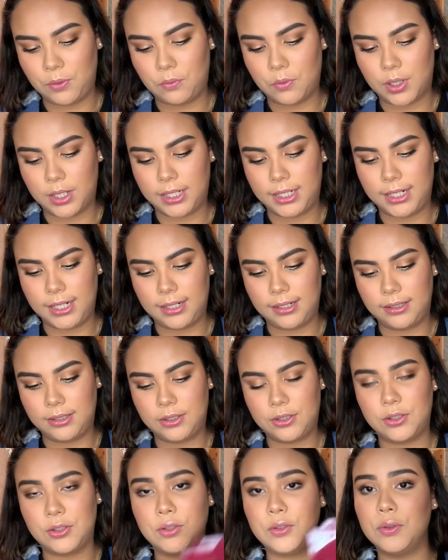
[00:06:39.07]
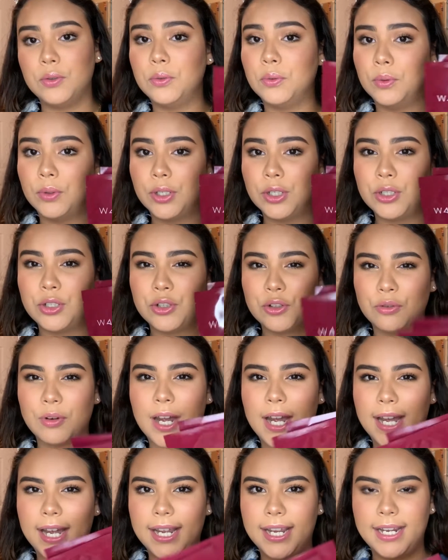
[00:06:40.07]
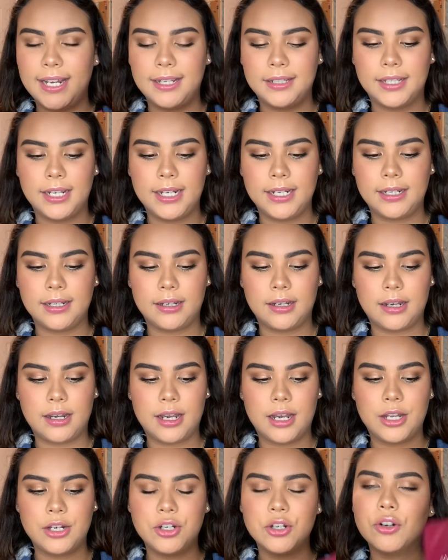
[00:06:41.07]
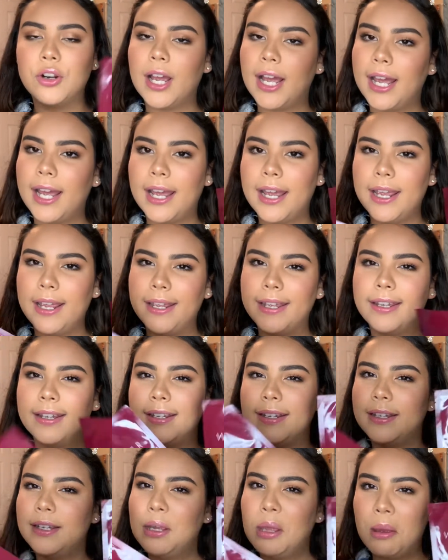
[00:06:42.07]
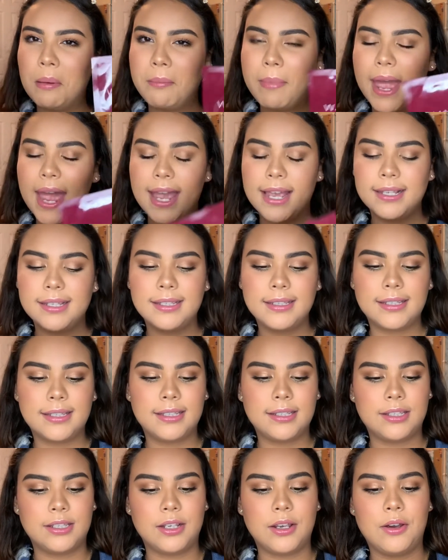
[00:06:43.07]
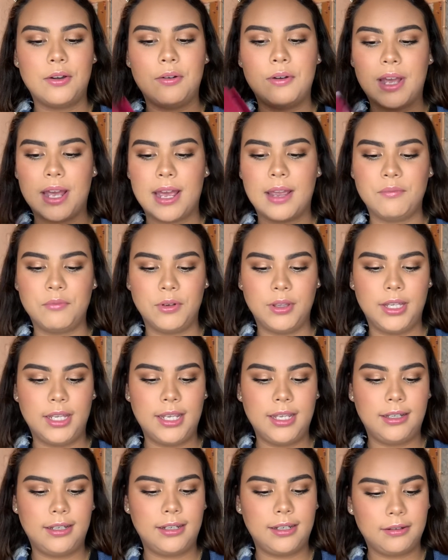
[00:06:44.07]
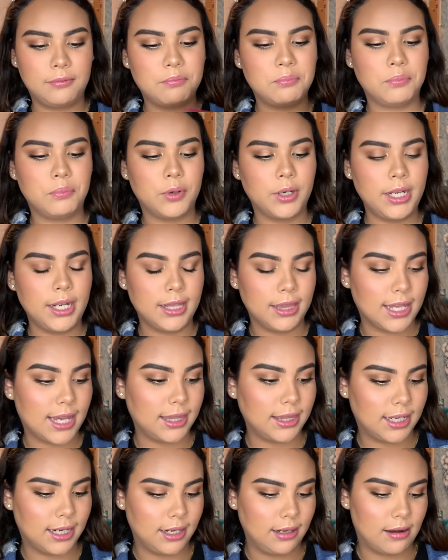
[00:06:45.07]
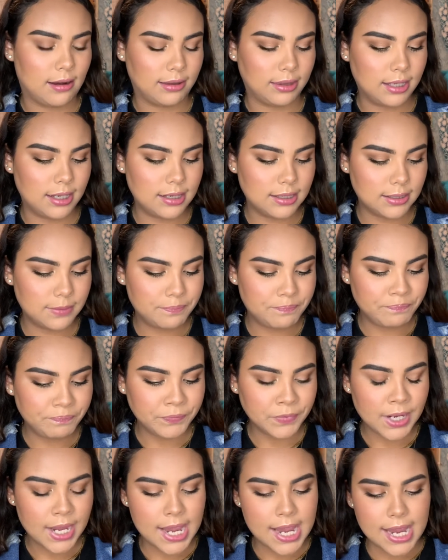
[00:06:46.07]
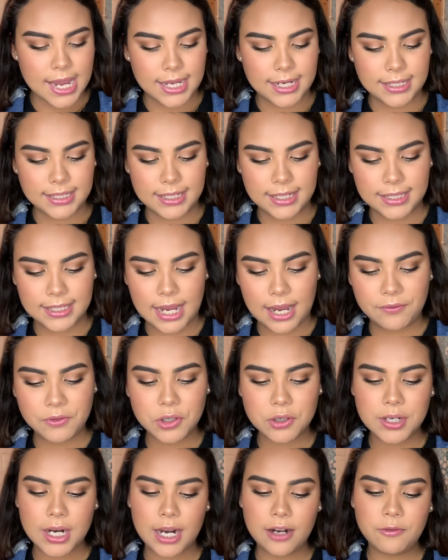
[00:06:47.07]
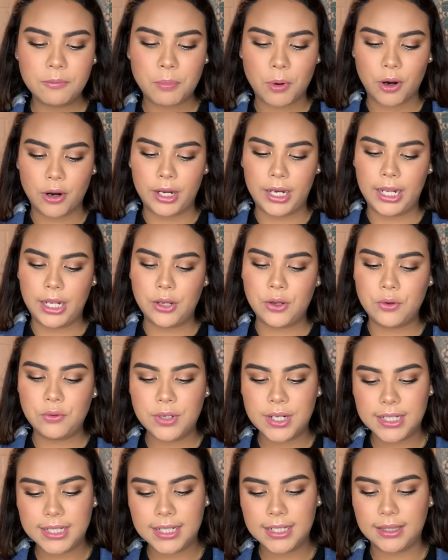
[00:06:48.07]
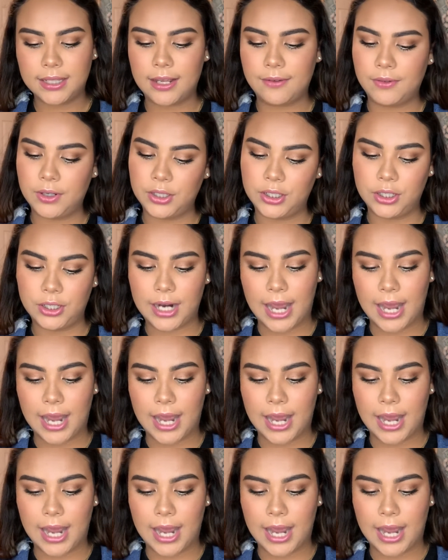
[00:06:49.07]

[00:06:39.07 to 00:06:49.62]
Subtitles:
wanting to try like under eye masks, so I'm really pretty glad that I got these. And it says, after a night of partying, who doesn't love a good